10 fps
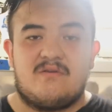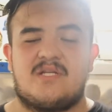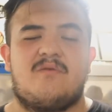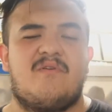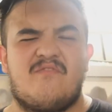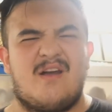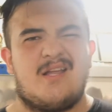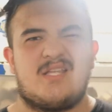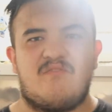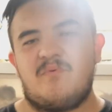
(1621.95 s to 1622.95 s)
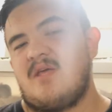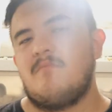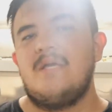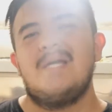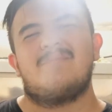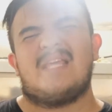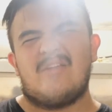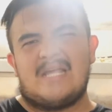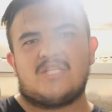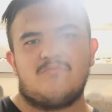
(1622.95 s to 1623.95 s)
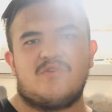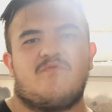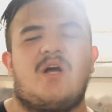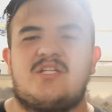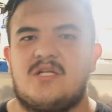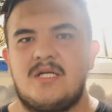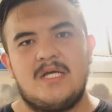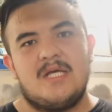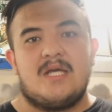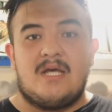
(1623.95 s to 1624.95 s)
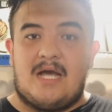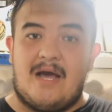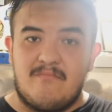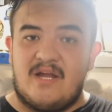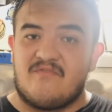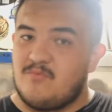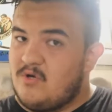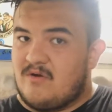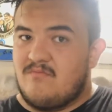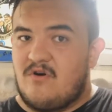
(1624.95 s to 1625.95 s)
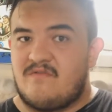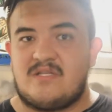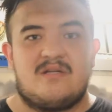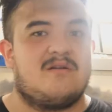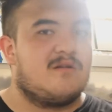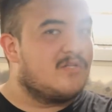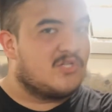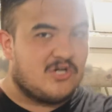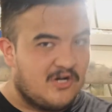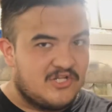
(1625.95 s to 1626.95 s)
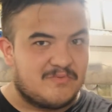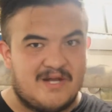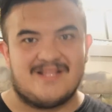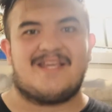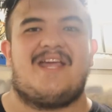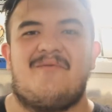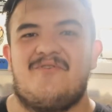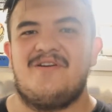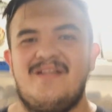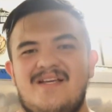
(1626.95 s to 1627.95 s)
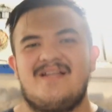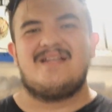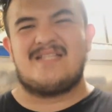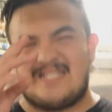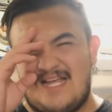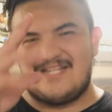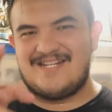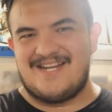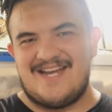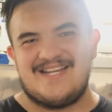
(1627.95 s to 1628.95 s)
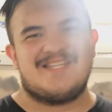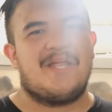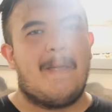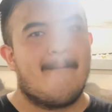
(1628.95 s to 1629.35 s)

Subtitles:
It's gonna be Friday at 7 p.m. But thank you guys so much for watching. I'm Mike from McGuiganMorphs. Charlie's behind the camera. Sláinte, guys.